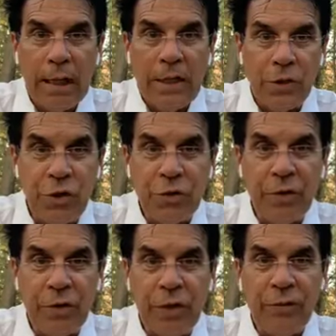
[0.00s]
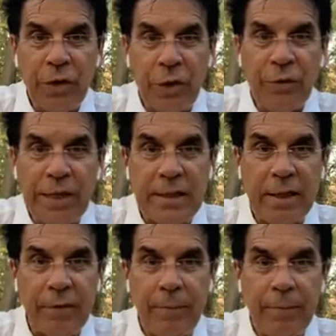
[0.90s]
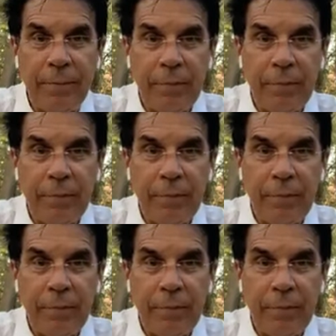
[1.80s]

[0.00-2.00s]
And there's just different degrees of it.